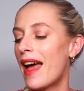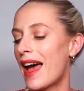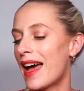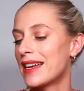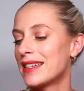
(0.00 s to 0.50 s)

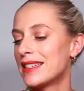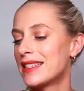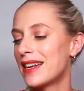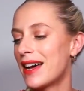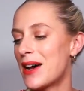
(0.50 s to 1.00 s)

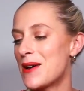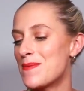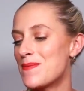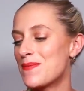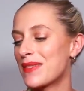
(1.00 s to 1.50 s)

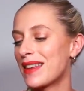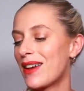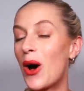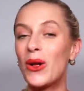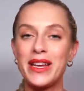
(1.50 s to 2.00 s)
and
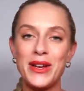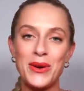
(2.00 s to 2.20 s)
Holly,